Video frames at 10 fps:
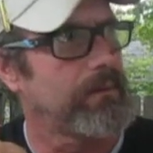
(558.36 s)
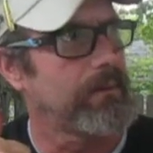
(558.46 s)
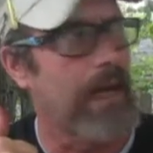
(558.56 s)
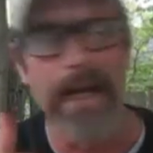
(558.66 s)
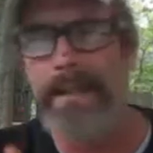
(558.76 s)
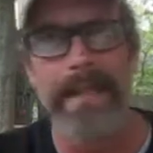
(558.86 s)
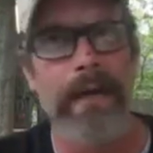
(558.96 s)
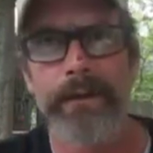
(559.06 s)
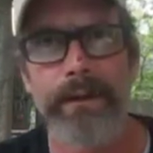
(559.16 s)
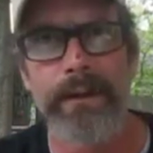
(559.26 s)
I
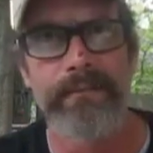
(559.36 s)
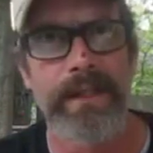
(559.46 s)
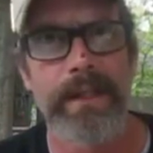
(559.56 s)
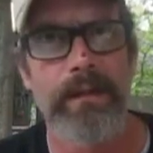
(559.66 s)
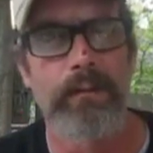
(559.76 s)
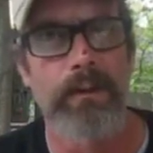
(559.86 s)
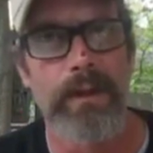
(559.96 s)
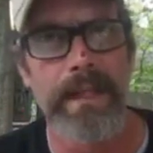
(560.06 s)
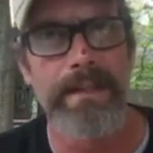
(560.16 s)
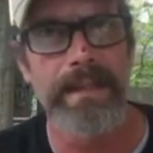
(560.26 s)
doubt you ever hear a word
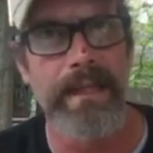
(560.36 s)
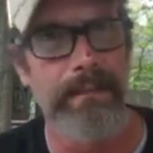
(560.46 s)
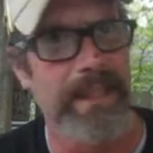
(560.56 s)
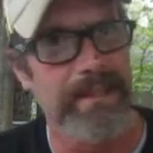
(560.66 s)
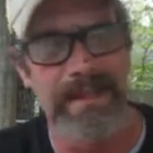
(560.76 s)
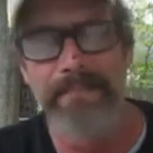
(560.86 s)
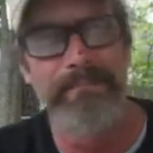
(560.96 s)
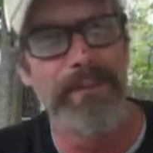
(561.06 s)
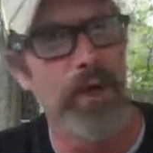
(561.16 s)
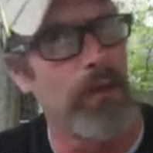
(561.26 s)
I say because
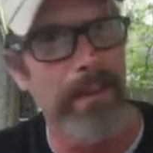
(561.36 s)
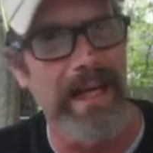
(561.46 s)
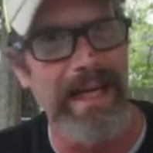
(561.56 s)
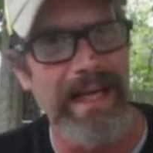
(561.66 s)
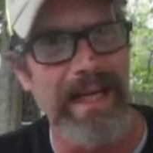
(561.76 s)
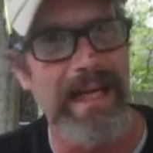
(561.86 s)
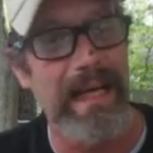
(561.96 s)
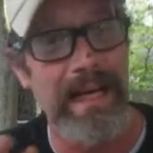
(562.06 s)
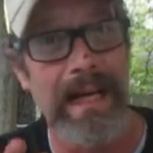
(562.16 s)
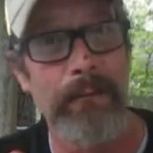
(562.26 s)
I'm nobody
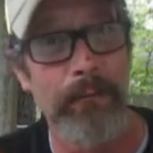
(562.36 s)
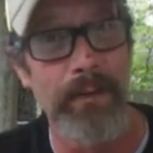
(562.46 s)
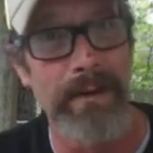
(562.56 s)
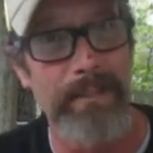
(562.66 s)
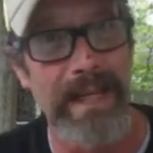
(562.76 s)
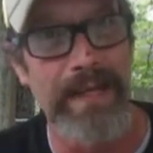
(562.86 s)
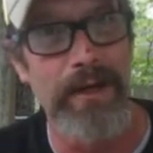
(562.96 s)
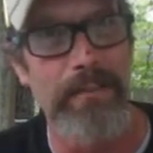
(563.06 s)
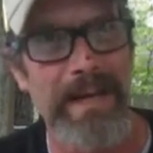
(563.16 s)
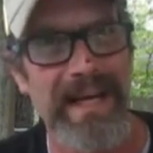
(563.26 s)
and I want to be
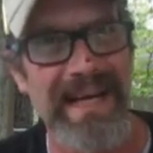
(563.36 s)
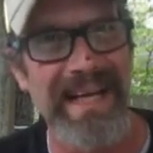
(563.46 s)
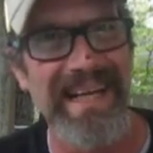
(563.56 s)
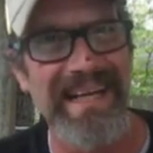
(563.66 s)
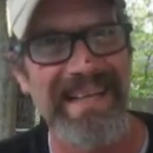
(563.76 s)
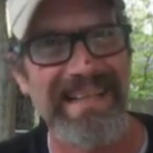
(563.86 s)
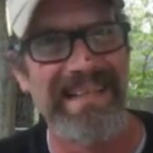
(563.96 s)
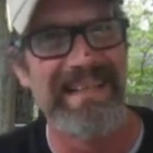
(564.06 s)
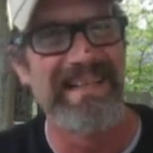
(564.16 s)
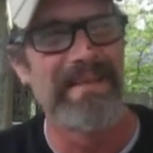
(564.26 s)
nobody.
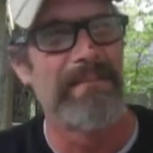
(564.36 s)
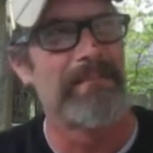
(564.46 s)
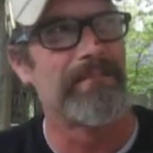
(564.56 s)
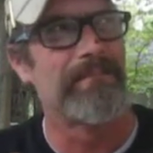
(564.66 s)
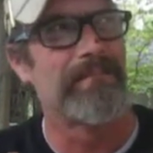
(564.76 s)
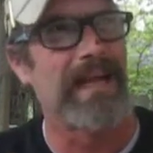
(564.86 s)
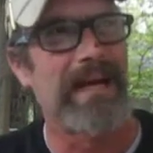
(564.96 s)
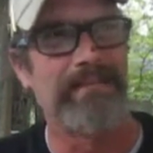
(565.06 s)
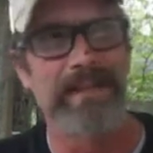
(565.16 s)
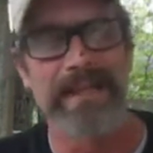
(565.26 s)

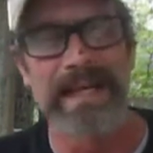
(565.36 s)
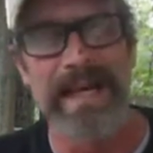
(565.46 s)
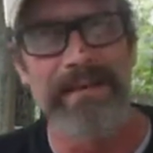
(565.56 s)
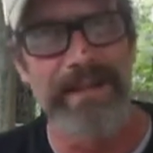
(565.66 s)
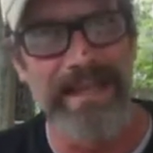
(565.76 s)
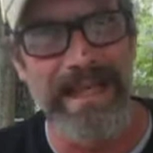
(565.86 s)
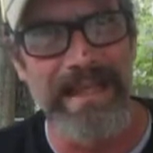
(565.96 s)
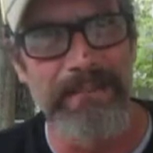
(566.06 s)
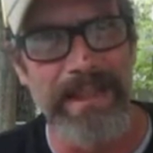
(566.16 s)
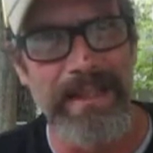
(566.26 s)
I've done everything
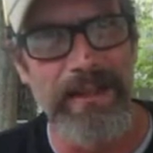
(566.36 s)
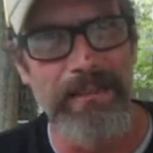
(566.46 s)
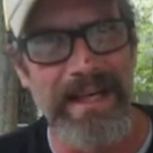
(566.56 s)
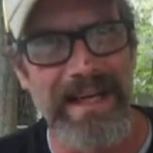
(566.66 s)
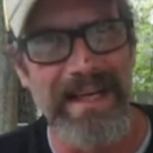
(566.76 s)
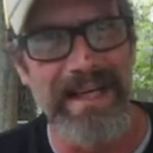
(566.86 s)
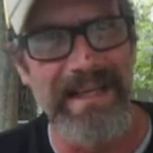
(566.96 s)
to be nobody.